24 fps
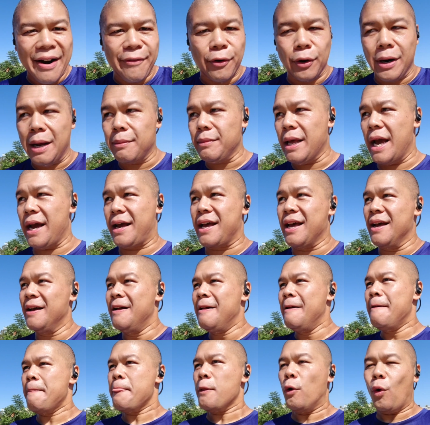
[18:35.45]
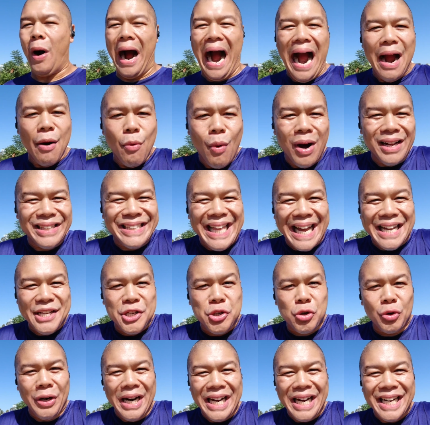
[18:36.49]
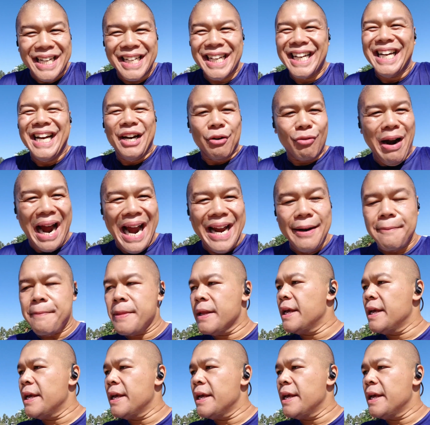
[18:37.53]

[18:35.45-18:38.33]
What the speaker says: And I'm like, well, I want that trick, right?